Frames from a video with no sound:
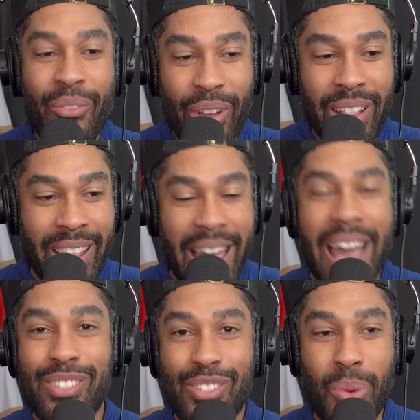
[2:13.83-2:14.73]
for the
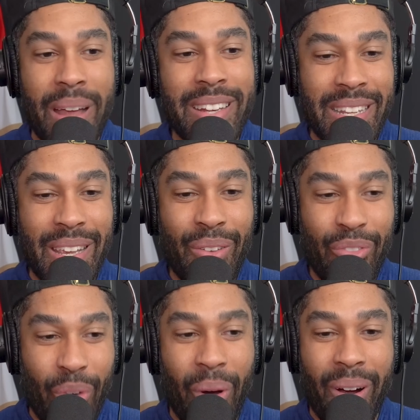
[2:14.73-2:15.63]
last
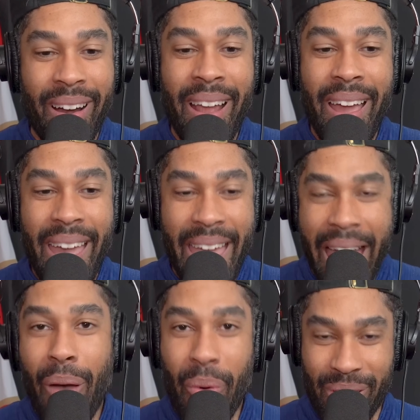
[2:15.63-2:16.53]
24
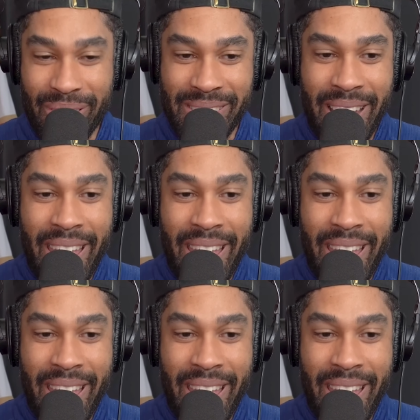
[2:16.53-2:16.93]
hours.